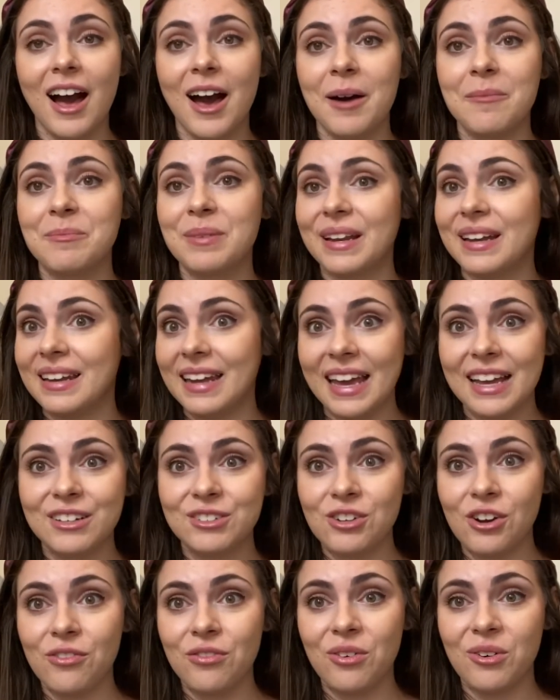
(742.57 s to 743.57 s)
But Nick
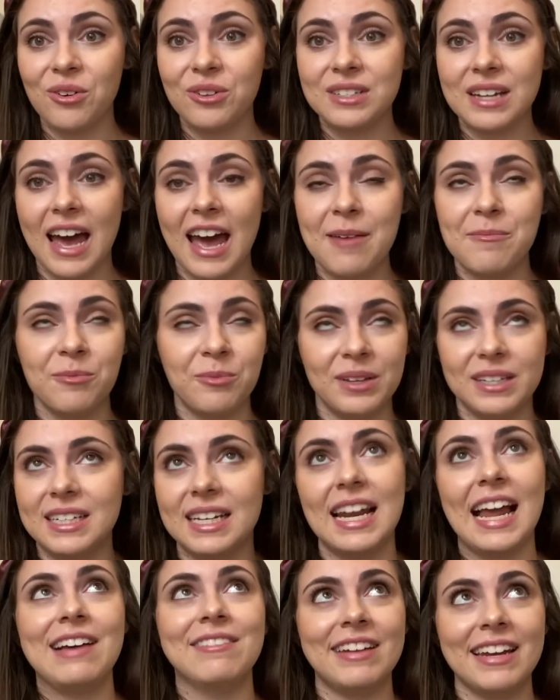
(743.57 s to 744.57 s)
drove the whole time. We
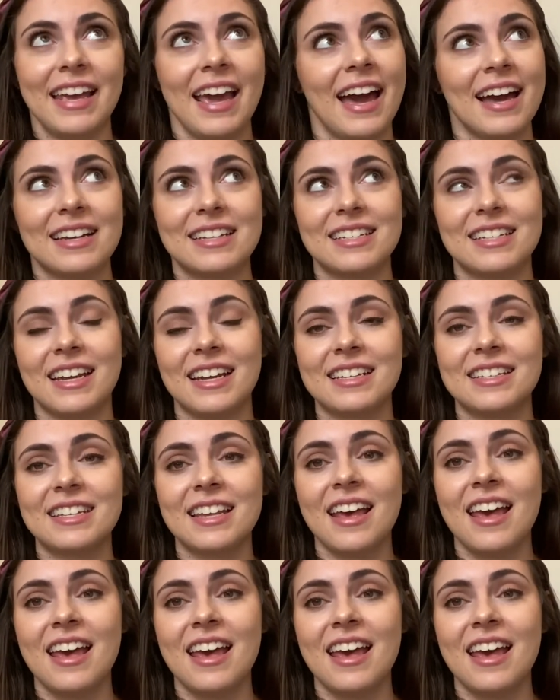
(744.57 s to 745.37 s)
didn't have any accidents.